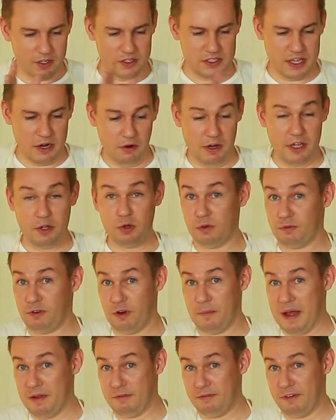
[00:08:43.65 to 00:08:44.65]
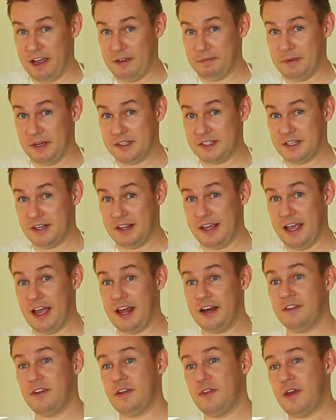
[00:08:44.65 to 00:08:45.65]
Because they only cook for about 5 minutes at the
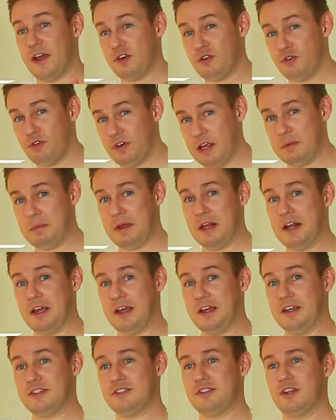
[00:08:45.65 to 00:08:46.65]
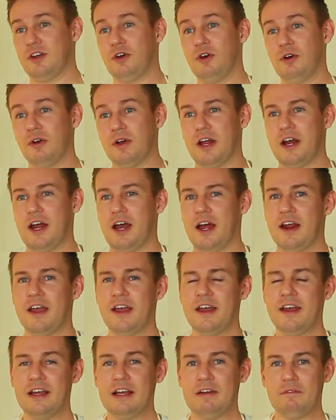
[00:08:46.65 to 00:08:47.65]
end. And then the creaminess, the coconut,
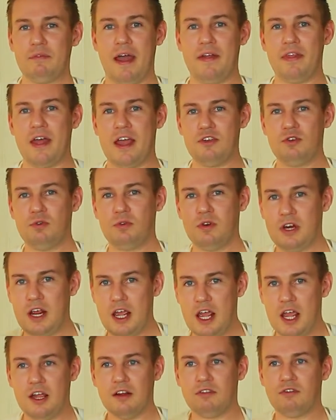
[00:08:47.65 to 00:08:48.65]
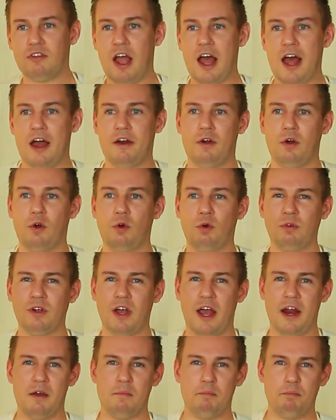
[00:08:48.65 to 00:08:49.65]
and that unique taro
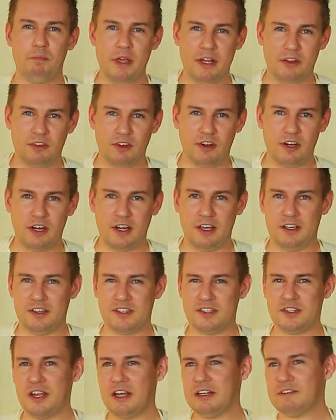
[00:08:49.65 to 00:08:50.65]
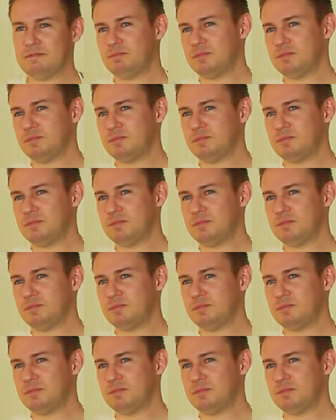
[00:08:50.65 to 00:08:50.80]
kind of bitterness.